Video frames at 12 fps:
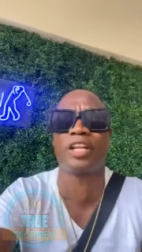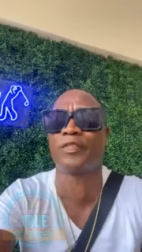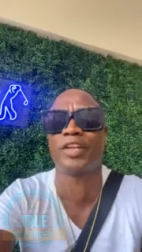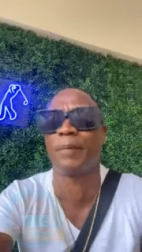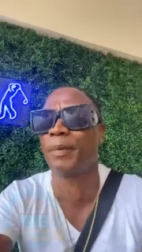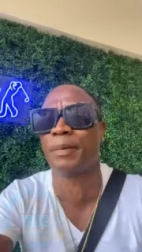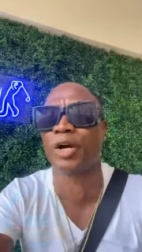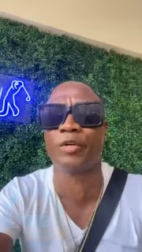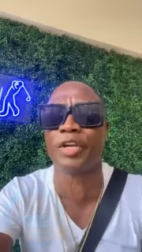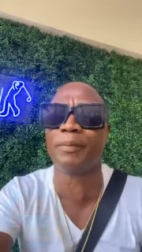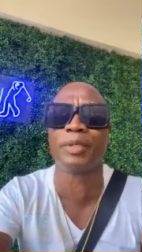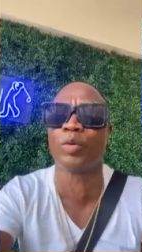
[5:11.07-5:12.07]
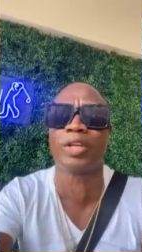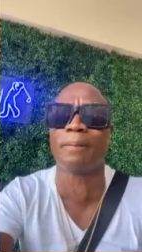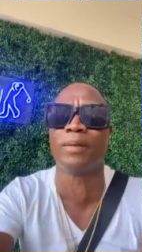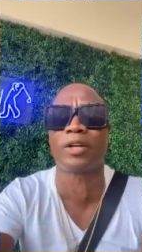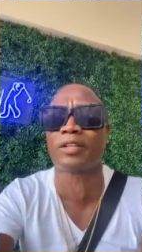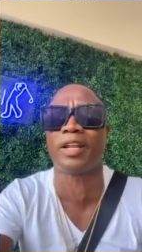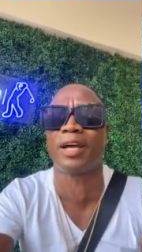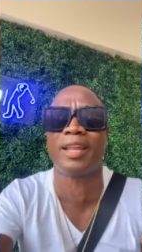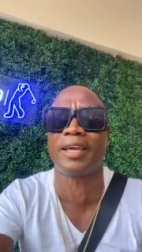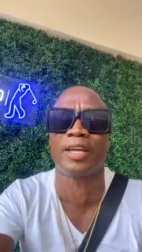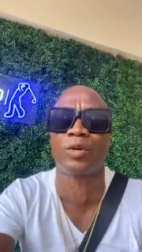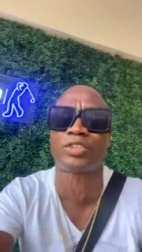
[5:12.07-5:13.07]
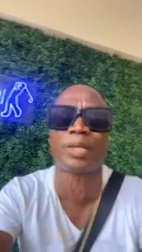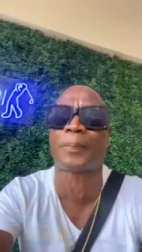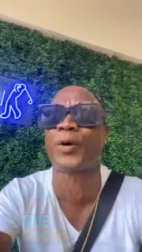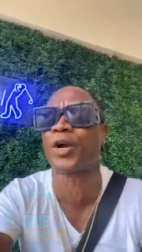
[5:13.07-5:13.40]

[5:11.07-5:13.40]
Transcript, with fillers: you know, feel like people are going to read between the blood clot line and what's your